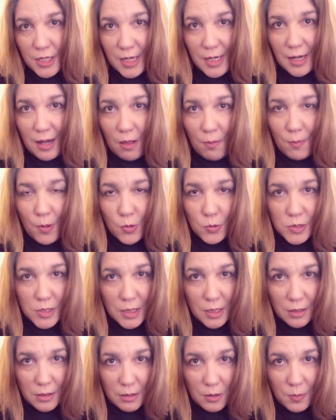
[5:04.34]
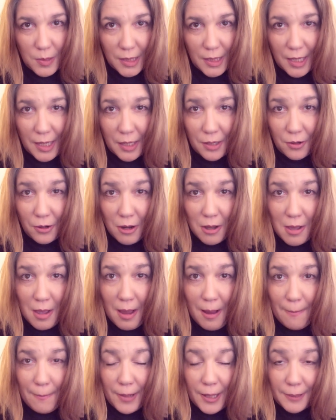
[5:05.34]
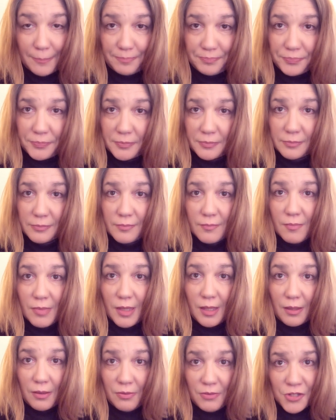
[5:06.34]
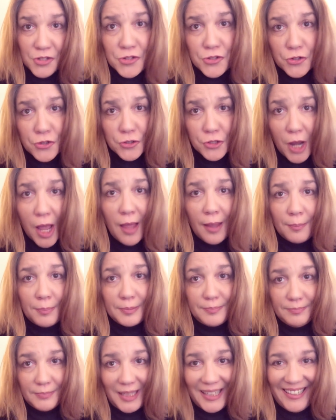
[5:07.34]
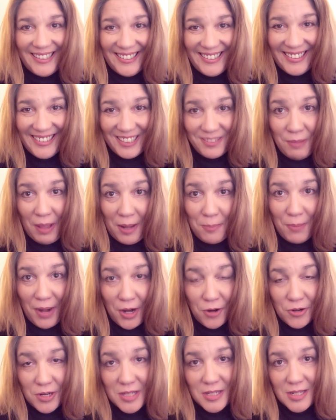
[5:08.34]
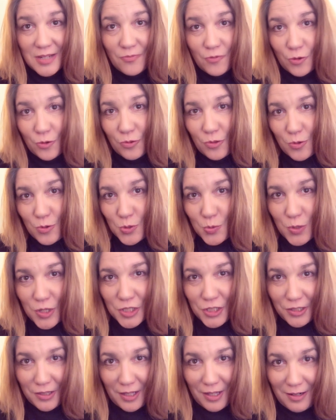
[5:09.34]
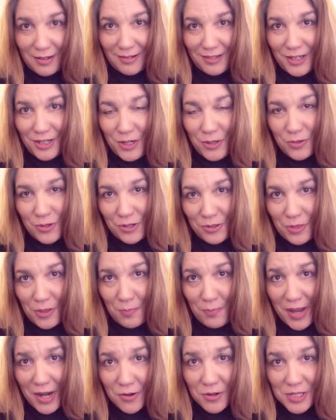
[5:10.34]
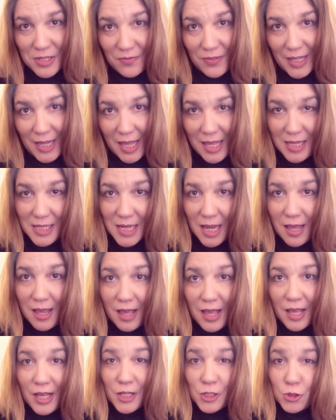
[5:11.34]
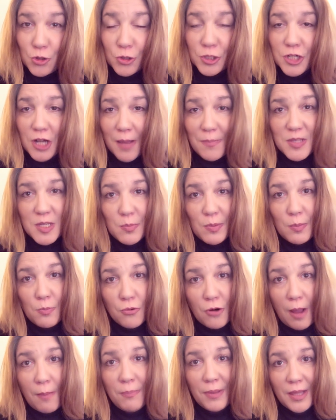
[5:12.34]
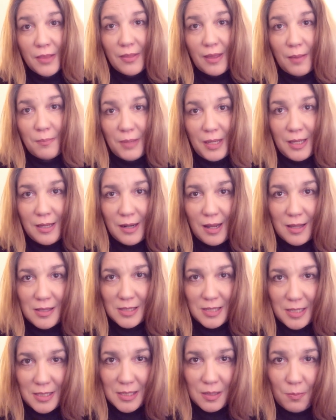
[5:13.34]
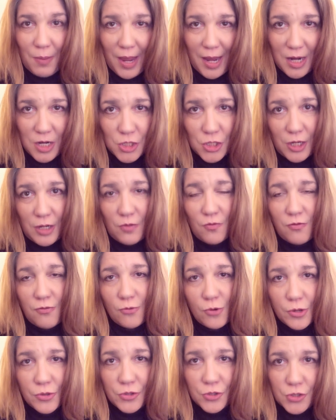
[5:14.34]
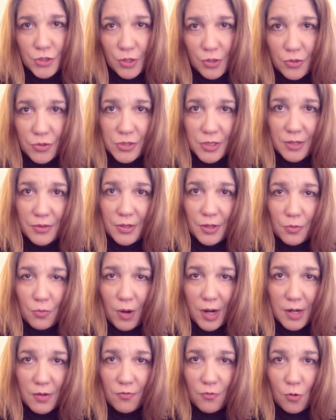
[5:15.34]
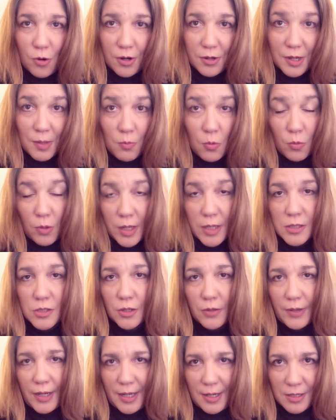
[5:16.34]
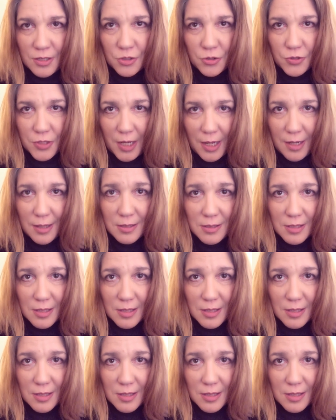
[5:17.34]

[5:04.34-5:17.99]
I'll post it a little bit later, but this is your job. And parents, for those watching that, are the parents of the kids, it's your job to be prepping them in anticipation for the shows that they're right for. Number one, it's a great exercise.